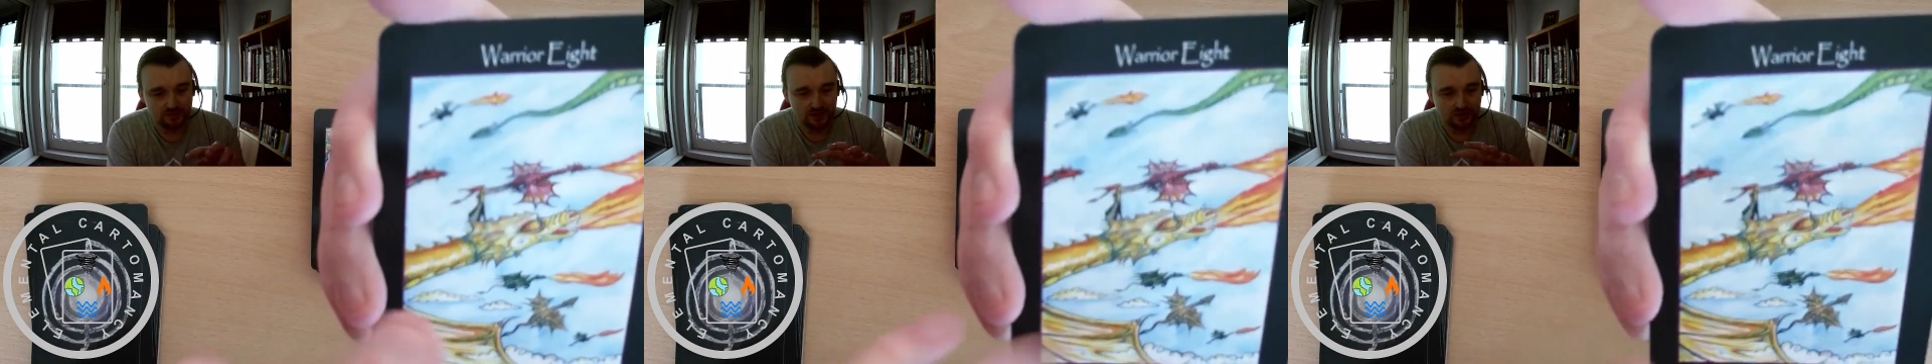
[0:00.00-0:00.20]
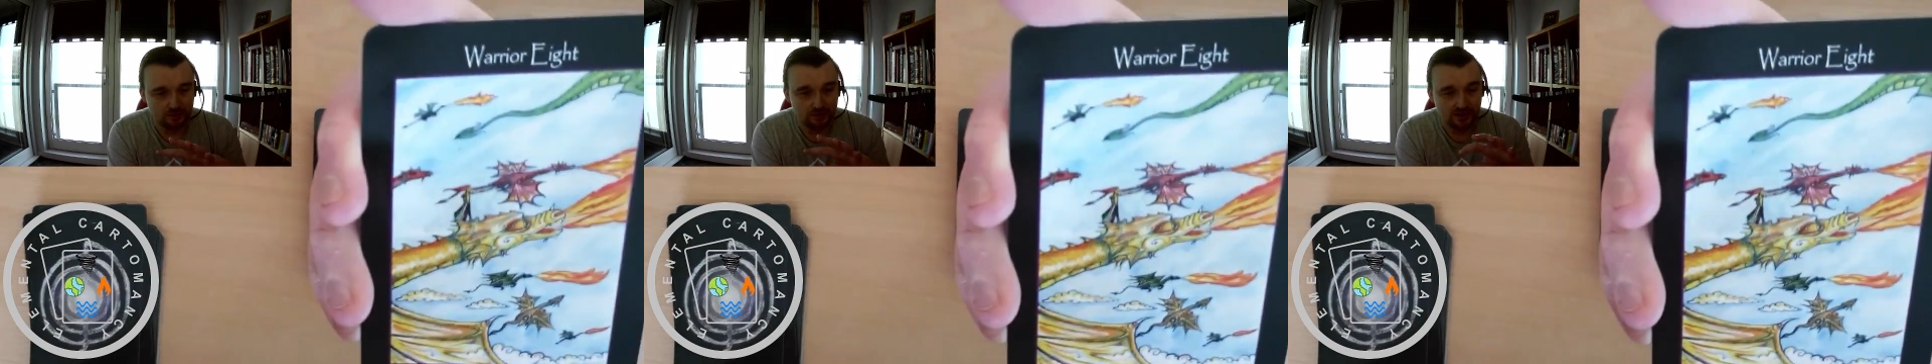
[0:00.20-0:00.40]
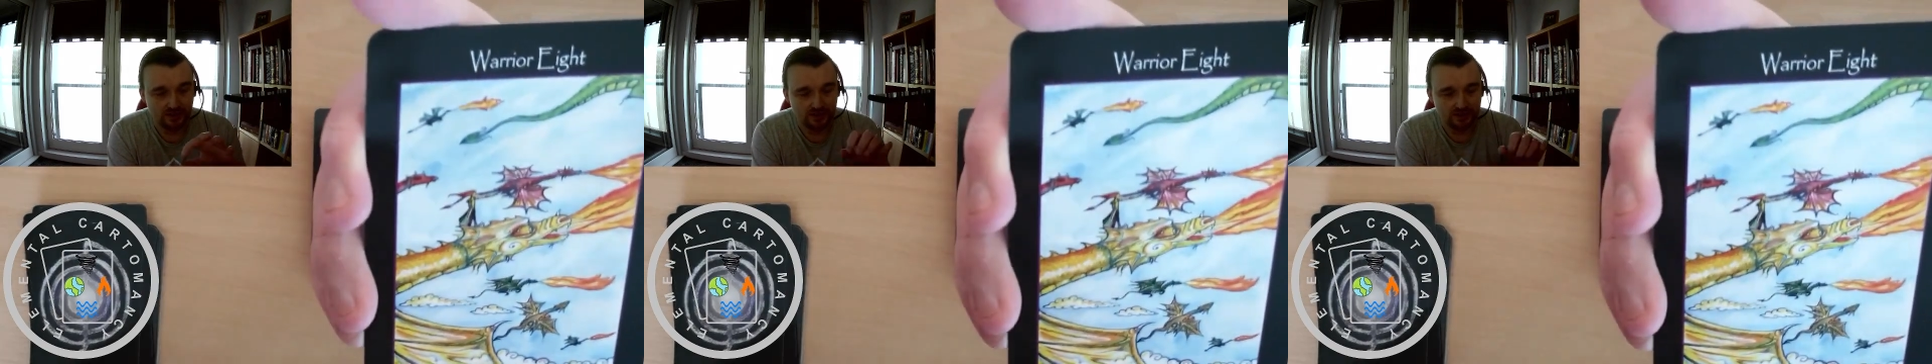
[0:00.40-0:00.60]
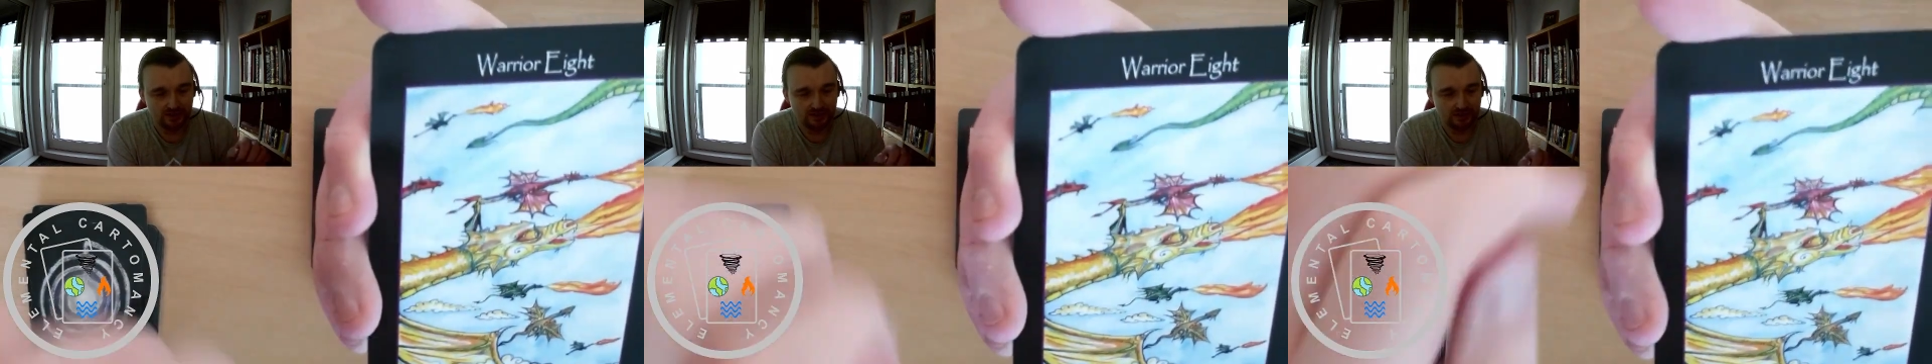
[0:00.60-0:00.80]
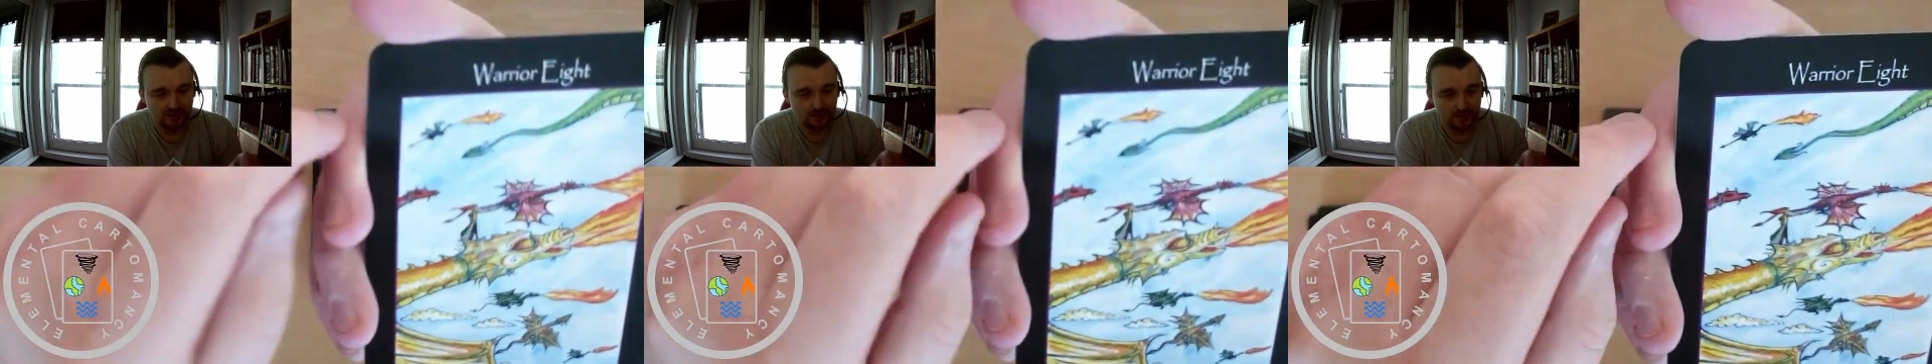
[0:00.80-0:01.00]

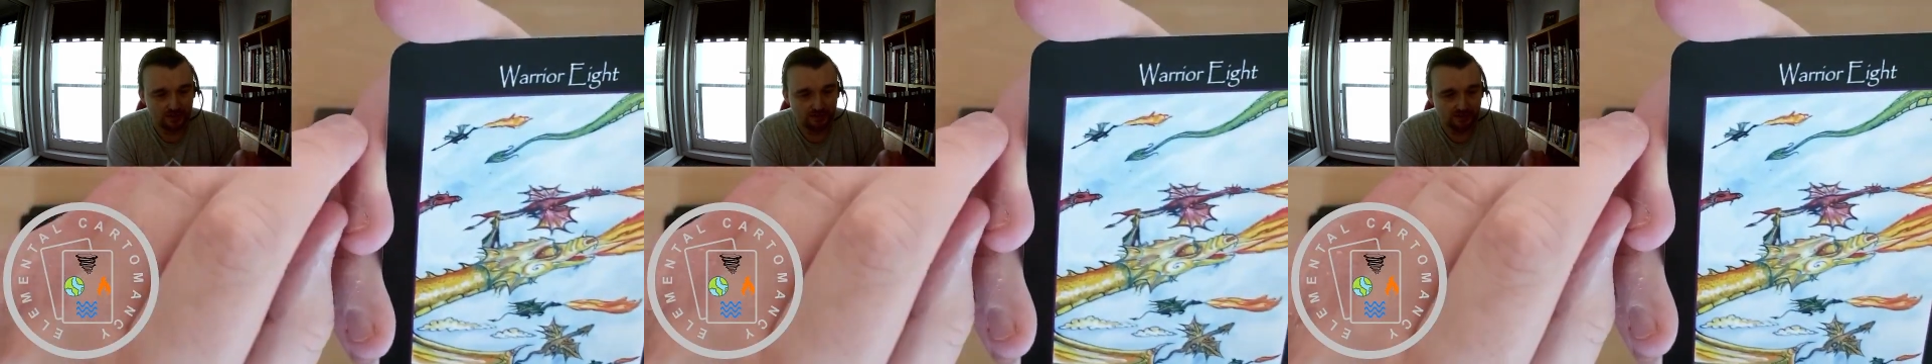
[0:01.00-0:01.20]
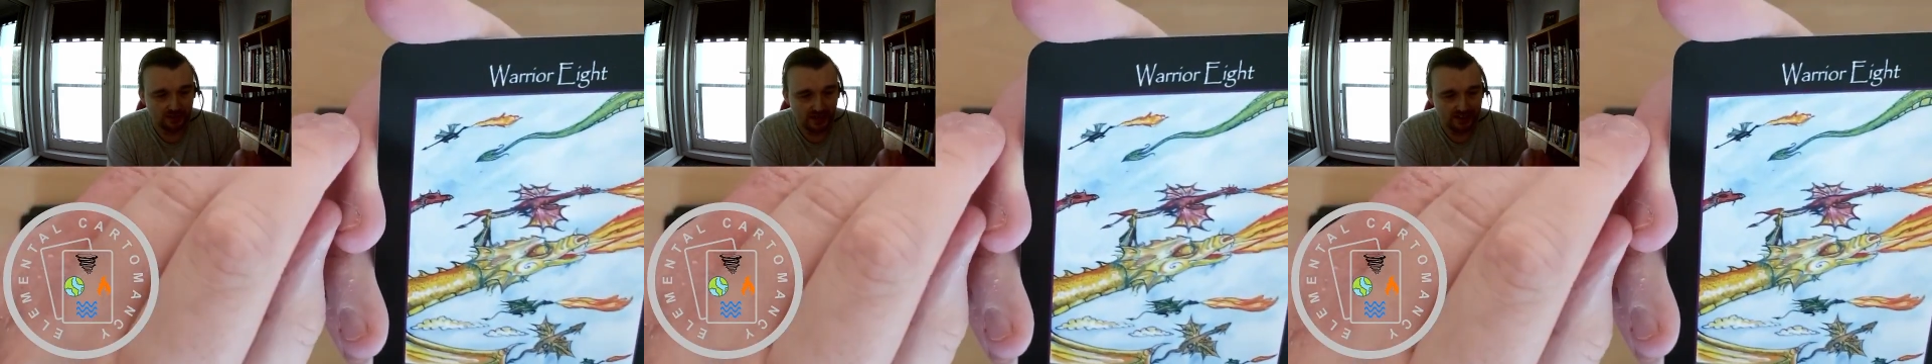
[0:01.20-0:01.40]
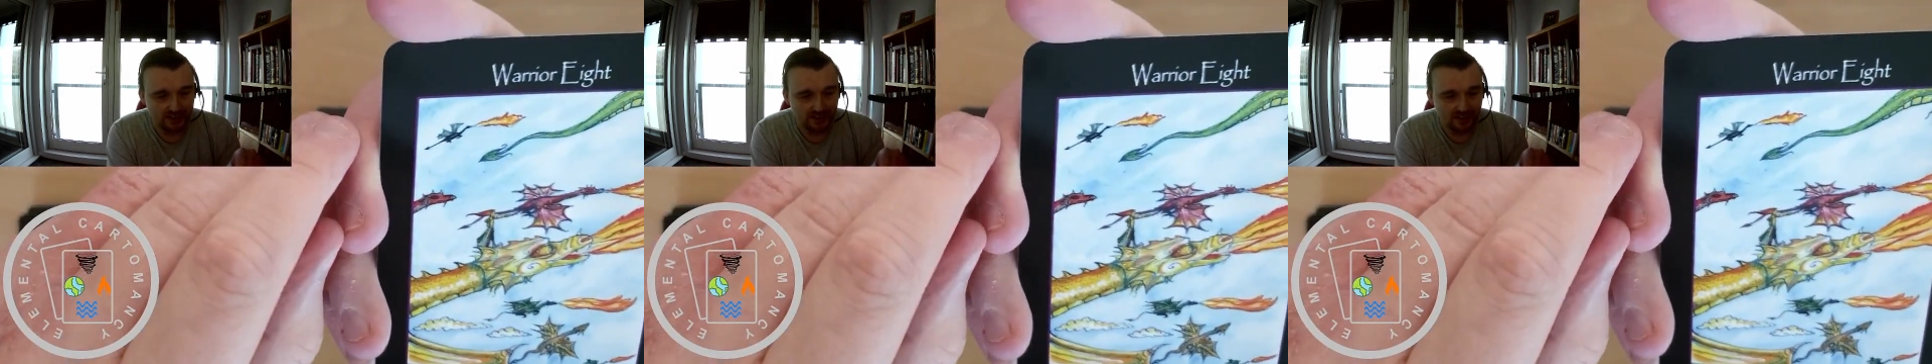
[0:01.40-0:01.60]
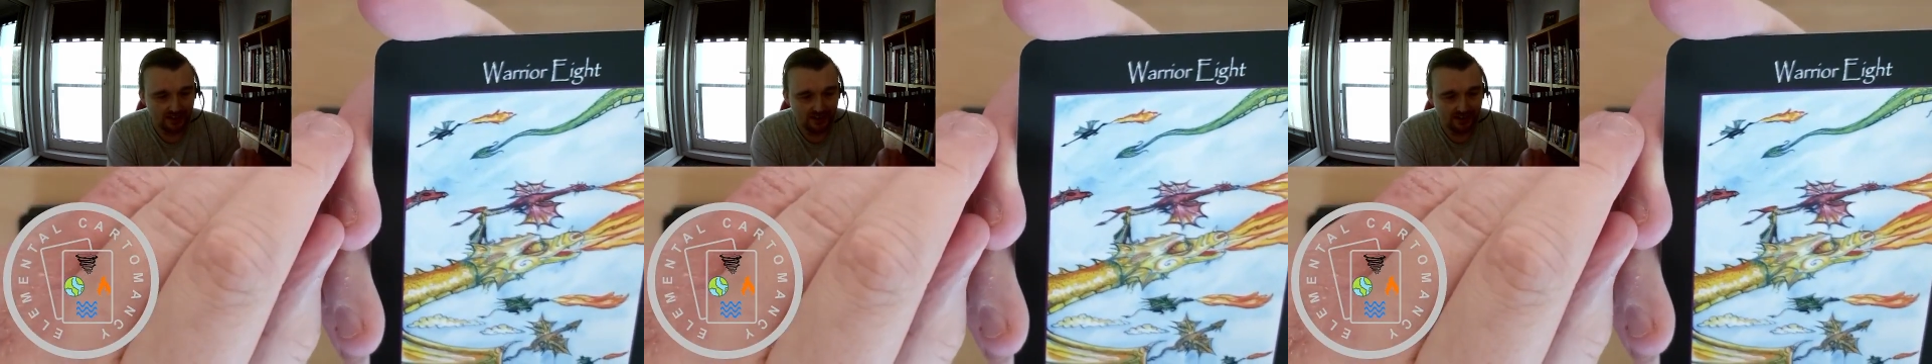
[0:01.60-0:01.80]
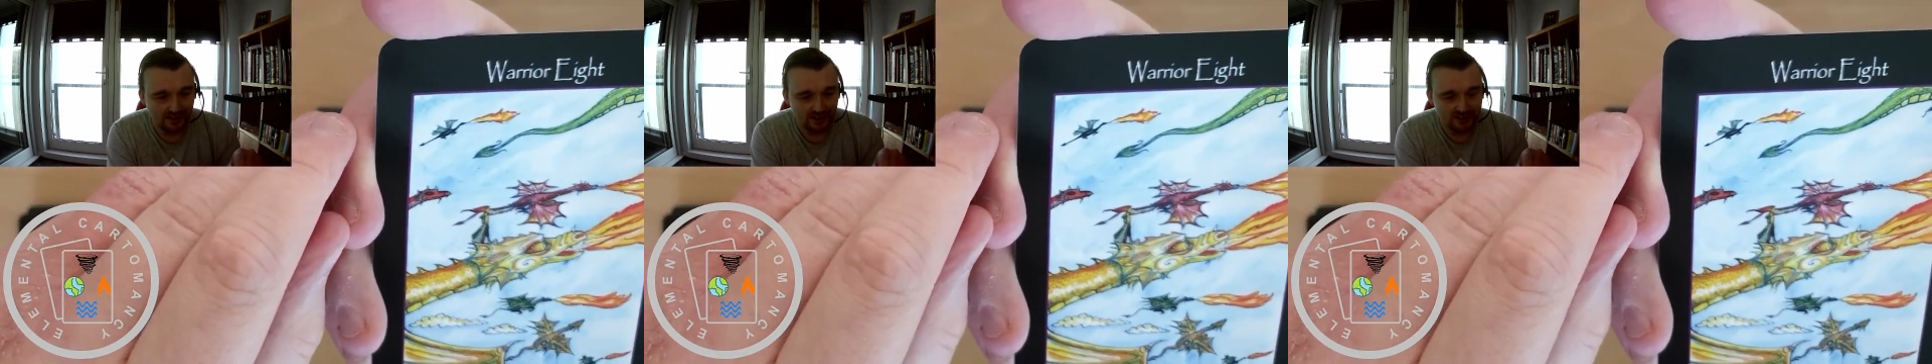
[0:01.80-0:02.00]
the flight
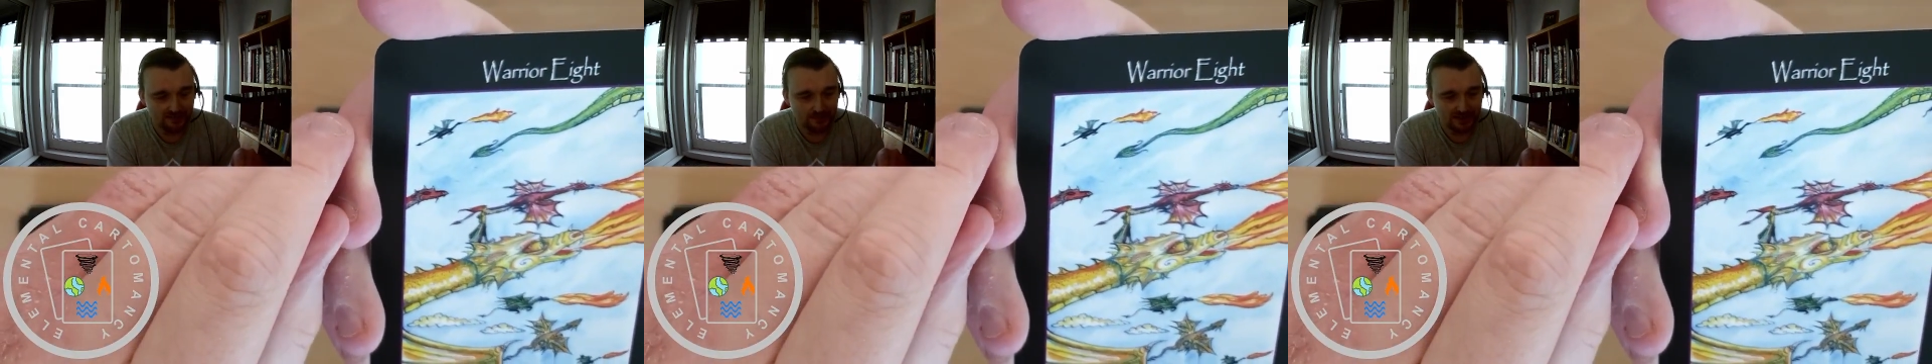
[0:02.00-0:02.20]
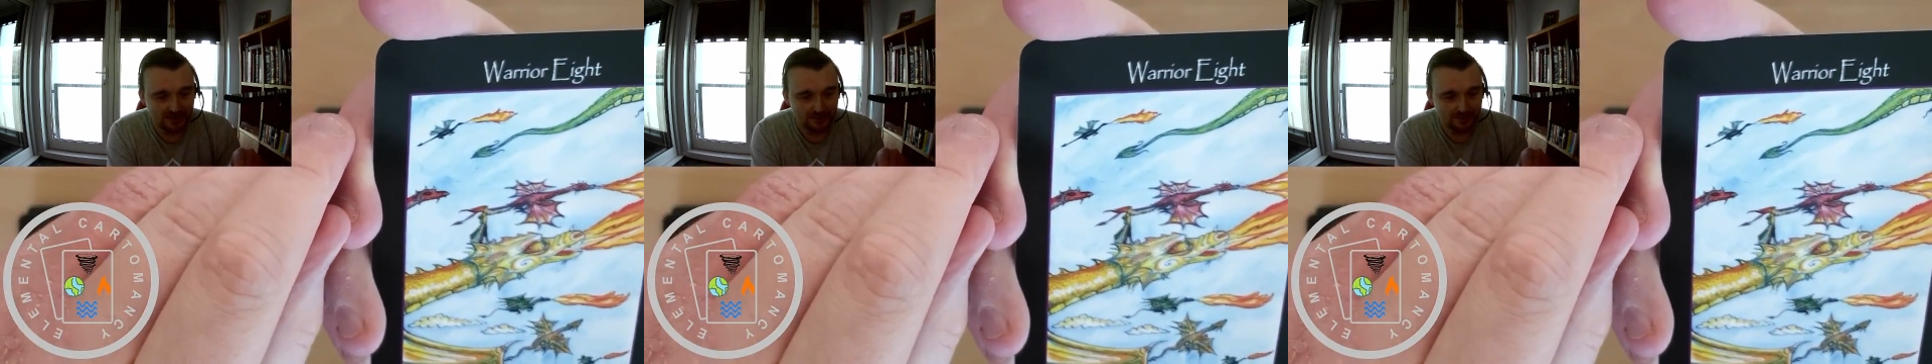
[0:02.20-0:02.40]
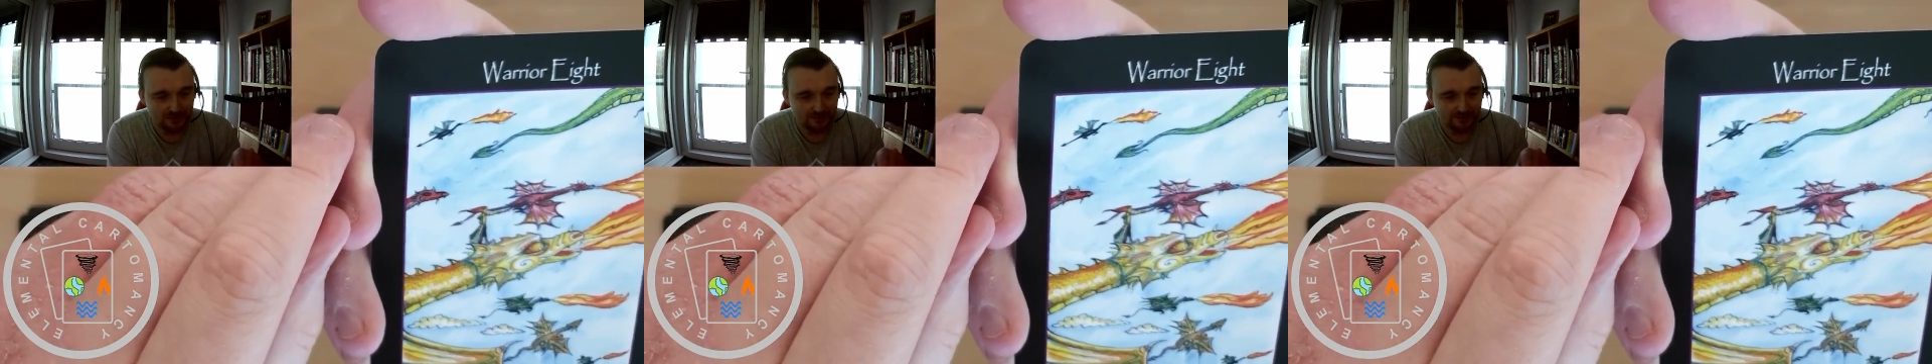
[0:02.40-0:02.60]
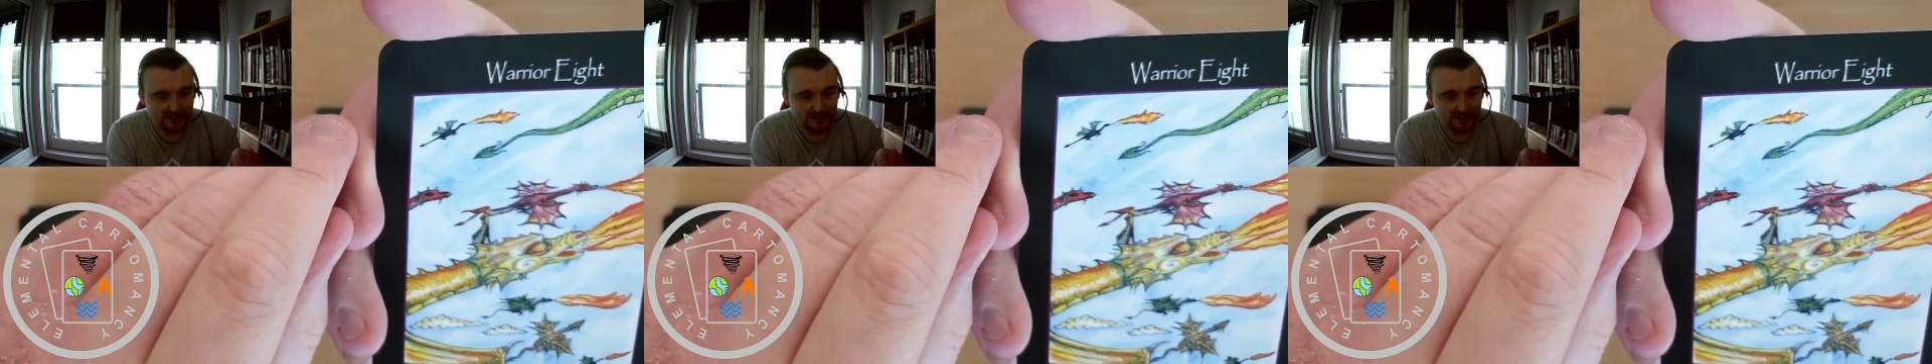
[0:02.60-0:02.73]
aspect of it.